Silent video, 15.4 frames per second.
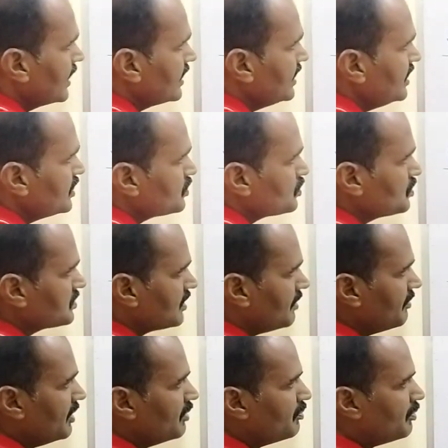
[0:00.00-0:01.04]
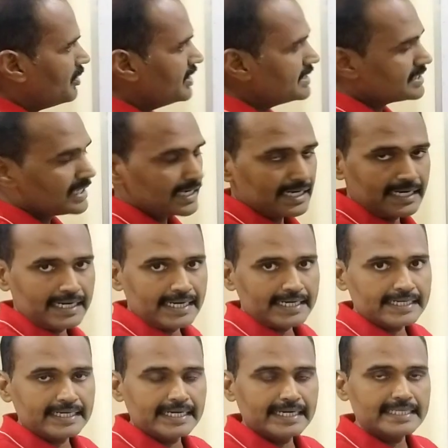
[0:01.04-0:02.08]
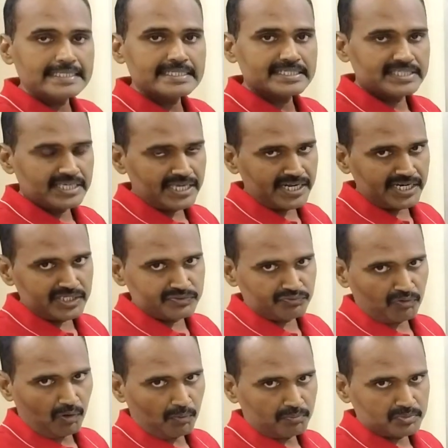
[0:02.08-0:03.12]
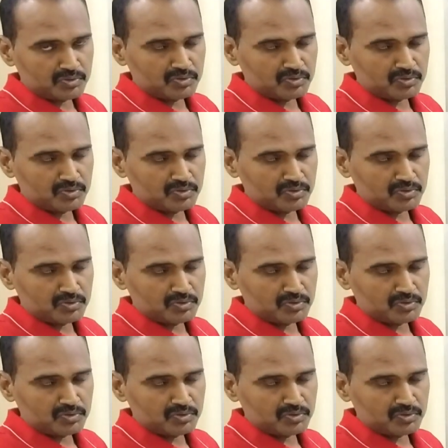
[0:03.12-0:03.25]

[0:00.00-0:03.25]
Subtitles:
these two summing points are connected in series form.